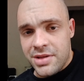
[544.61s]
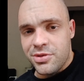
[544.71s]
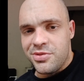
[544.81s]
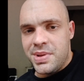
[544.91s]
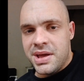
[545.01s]
we
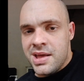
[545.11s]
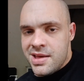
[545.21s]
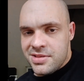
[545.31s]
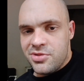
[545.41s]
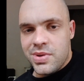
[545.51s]
speak.
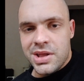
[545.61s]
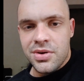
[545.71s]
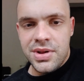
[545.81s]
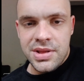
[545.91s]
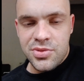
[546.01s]
This weekend
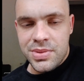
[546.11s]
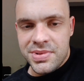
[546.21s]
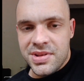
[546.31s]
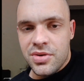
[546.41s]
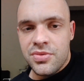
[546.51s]
only,
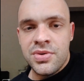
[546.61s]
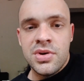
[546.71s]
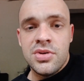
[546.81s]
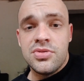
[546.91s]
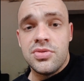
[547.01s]
20% off.
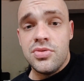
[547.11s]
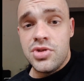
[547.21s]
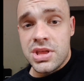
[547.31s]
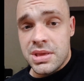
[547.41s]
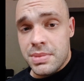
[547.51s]
So do
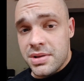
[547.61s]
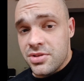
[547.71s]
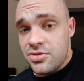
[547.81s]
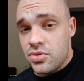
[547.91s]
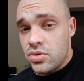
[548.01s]
check them out in
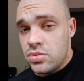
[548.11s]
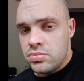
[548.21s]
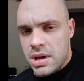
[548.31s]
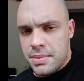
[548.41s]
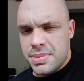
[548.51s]
store.
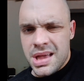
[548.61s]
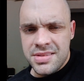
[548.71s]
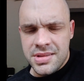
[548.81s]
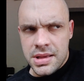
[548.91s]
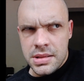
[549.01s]

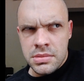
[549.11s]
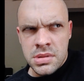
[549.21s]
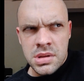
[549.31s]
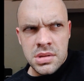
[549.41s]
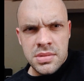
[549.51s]
KZN,
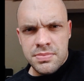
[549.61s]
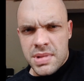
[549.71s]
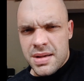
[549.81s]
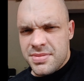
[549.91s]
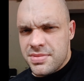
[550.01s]

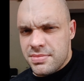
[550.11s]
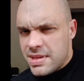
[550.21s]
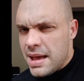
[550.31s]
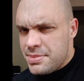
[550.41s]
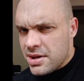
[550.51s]

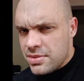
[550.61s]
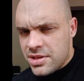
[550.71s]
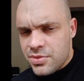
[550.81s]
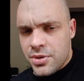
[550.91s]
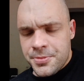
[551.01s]
Cape Town
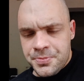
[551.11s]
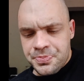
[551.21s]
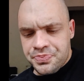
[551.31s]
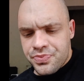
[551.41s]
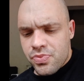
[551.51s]
as well.
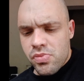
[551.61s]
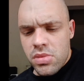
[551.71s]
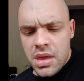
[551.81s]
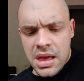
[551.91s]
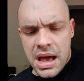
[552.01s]

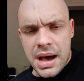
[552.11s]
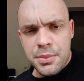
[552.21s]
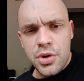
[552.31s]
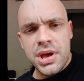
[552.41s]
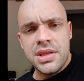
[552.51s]

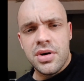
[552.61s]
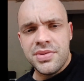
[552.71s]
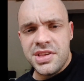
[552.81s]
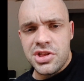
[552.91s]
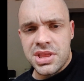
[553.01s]
Or you can
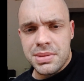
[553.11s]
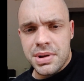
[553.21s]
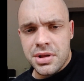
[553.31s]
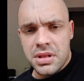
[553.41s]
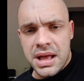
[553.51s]
obviously check them
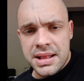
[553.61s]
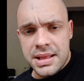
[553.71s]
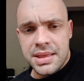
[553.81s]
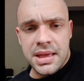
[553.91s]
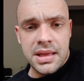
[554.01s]
out online,
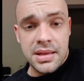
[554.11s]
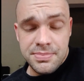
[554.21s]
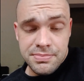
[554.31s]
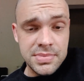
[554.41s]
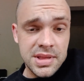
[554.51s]
and it
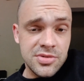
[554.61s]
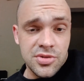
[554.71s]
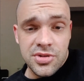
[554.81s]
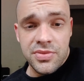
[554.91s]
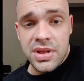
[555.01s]
is
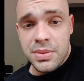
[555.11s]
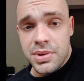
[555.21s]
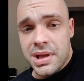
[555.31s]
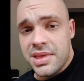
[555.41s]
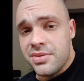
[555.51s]
also available
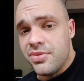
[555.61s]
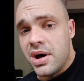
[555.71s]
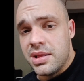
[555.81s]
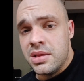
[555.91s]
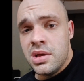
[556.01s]
at other
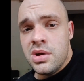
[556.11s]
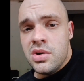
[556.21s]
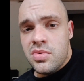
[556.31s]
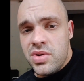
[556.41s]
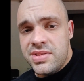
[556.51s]
fine
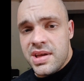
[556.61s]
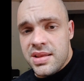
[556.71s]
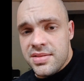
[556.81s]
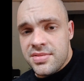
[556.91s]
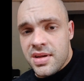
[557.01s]

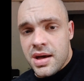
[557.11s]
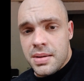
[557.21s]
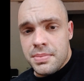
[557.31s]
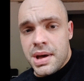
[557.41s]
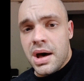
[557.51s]
retailers
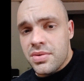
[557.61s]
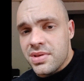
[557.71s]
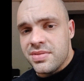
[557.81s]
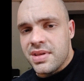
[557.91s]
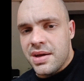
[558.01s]
out
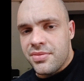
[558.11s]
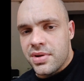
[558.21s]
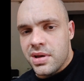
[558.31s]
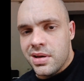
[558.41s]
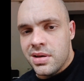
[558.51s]
in South
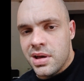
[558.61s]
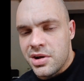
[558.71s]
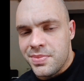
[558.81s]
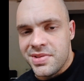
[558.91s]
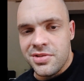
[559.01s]
Africa.
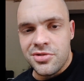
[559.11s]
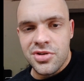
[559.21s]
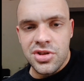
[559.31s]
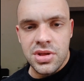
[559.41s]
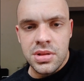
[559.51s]
100%
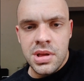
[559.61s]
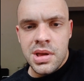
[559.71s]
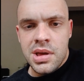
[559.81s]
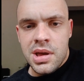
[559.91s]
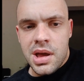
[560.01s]
Nutrition,
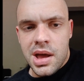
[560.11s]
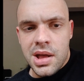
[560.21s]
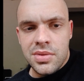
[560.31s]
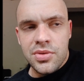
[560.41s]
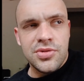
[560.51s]

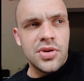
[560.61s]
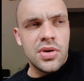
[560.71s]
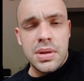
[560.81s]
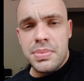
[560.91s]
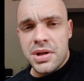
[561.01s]
and also
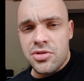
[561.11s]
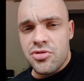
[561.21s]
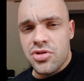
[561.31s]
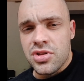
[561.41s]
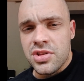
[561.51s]
Impact
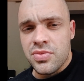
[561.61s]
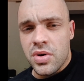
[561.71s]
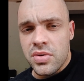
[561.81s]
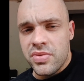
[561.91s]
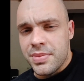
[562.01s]
Nutrition as
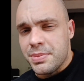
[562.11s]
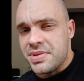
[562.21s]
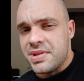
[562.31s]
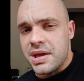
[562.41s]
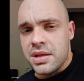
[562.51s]
well, if I'm not
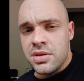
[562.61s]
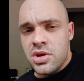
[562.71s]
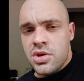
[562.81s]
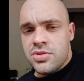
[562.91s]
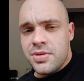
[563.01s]
mistaken.
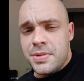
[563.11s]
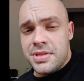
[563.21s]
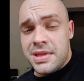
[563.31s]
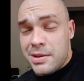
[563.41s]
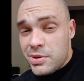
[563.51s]
So
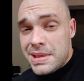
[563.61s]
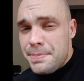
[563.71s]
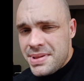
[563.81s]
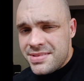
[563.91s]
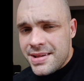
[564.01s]
with that
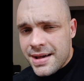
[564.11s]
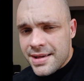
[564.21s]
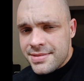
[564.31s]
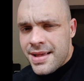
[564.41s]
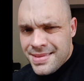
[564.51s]
being said,
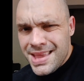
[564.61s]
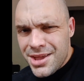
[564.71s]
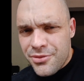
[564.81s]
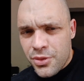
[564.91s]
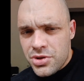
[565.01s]
guys, thank
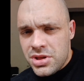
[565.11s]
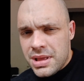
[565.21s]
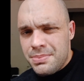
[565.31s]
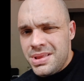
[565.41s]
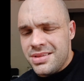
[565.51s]
you for watching,
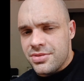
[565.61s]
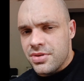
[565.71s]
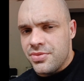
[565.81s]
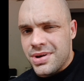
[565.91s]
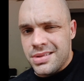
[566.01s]
and please don't
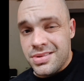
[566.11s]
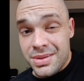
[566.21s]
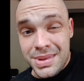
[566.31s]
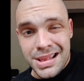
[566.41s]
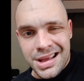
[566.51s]
forget to give
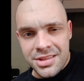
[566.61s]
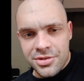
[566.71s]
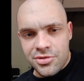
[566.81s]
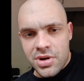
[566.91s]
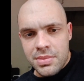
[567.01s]
me a like and
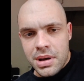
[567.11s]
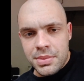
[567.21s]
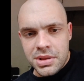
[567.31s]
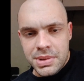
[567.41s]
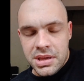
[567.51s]
subscribe. I'm
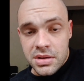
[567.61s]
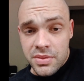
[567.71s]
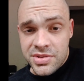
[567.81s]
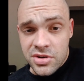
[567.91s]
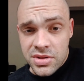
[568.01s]
going to be
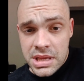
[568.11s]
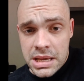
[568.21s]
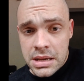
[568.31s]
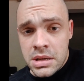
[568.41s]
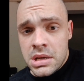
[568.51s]
obviously on
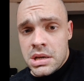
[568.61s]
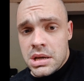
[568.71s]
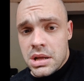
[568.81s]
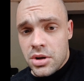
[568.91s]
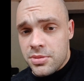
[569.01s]
here
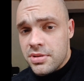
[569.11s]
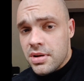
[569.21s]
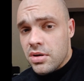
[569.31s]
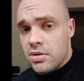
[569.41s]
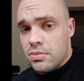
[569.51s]
a lot
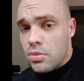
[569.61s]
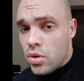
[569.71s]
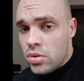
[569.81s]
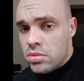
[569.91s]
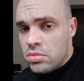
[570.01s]

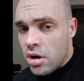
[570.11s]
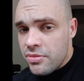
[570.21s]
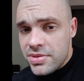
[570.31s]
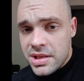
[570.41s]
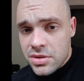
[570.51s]
more
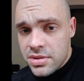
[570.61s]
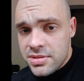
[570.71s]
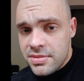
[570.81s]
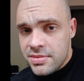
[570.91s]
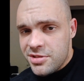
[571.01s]
often than not,
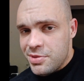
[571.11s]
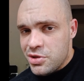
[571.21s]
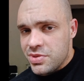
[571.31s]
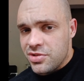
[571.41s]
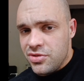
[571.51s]

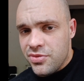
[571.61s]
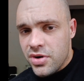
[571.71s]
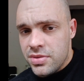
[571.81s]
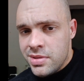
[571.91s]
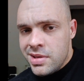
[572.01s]
especially with this new
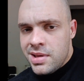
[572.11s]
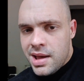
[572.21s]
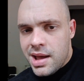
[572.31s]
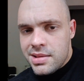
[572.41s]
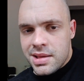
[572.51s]
phone.
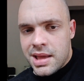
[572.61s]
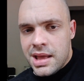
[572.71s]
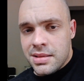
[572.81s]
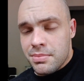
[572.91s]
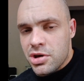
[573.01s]
And
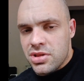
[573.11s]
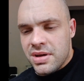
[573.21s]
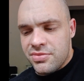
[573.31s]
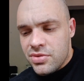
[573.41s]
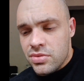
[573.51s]
again, much
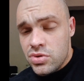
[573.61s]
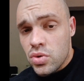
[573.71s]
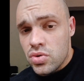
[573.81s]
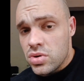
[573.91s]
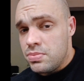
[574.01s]
love to
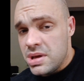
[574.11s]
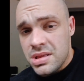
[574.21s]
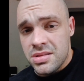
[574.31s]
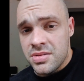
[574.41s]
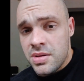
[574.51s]
George,
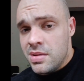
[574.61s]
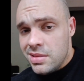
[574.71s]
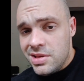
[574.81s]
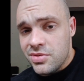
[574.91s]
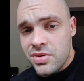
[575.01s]
PNS,
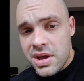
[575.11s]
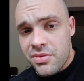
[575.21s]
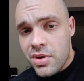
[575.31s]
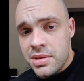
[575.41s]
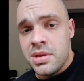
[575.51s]
Liesel,
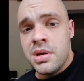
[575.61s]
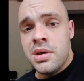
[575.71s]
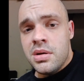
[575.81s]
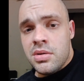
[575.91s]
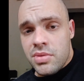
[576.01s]
everyone.
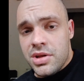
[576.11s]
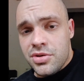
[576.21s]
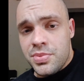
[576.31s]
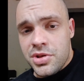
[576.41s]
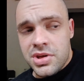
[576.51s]
Really do
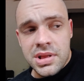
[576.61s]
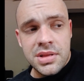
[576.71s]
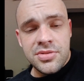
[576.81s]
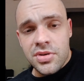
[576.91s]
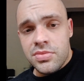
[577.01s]
appreciate it.
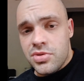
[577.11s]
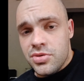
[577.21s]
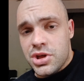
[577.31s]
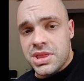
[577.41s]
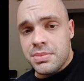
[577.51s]
So do
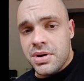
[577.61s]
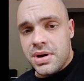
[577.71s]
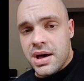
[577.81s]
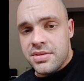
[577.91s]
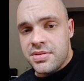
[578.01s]
check them out,
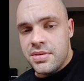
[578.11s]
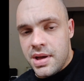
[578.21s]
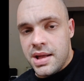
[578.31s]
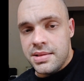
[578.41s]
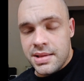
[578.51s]
guys.
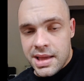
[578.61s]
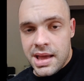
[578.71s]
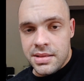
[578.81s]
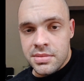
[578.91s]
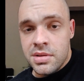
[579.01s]
And
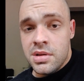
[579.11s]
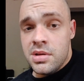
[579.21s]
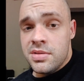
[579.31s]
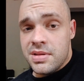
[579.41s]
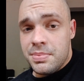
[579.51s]
again,
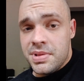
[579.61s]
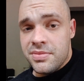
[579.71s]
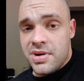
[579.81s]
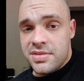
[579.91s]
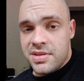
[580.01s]
it's up in the
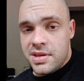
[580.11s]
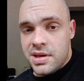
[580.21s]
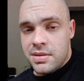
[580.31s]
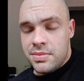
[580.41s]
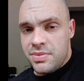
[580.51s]
visor
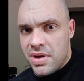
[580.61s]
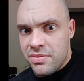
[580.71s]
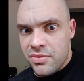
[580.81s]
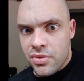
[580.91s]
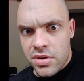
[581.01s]
here. If you
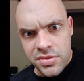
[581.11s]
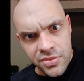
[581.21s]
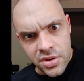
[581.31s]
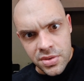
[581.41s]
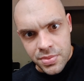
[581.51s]
haven't followed,
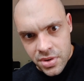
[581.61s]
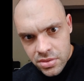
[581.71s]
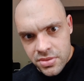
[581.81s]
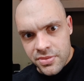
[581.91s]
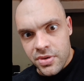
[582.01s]
follow,
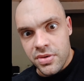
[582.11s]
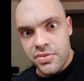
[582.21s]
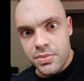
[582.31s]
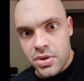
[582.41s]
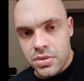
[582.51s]
bro. Follow
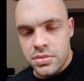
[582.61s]
for more.